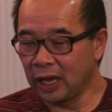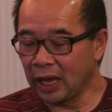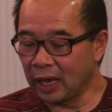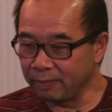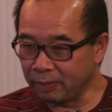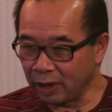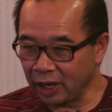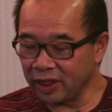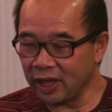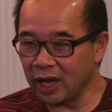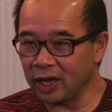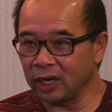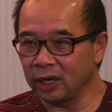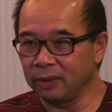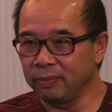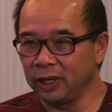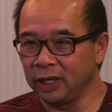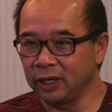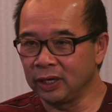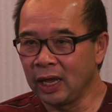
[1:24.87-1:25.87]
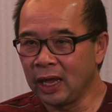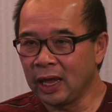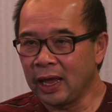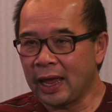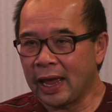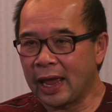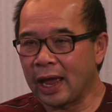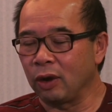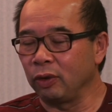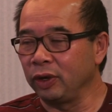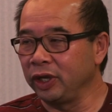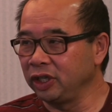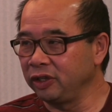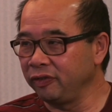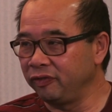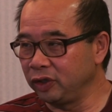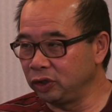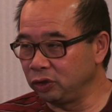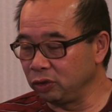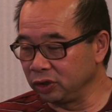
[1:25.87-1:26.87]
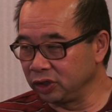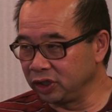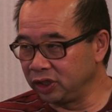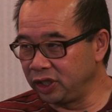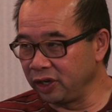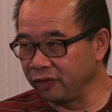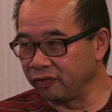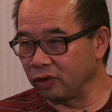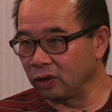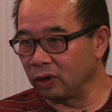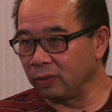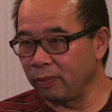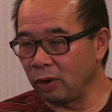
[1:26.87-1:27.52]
And by that I mean how individuals differ,